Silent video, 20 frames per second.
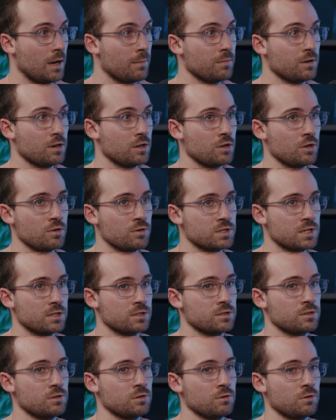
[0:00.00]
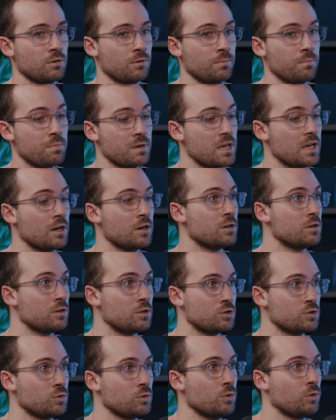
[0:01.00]
I'm going to use it to be a
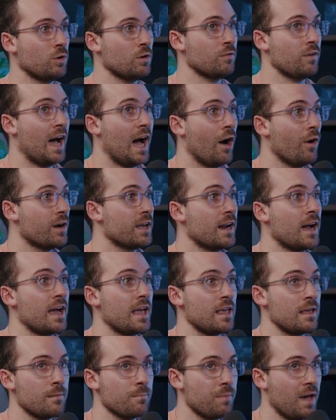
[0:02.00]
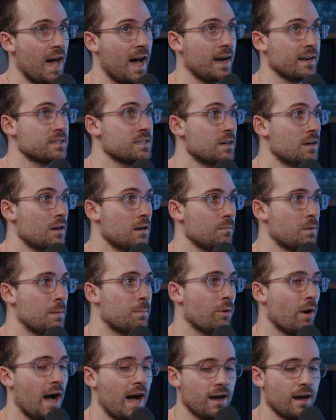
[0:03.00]
good tool of how can I impact people?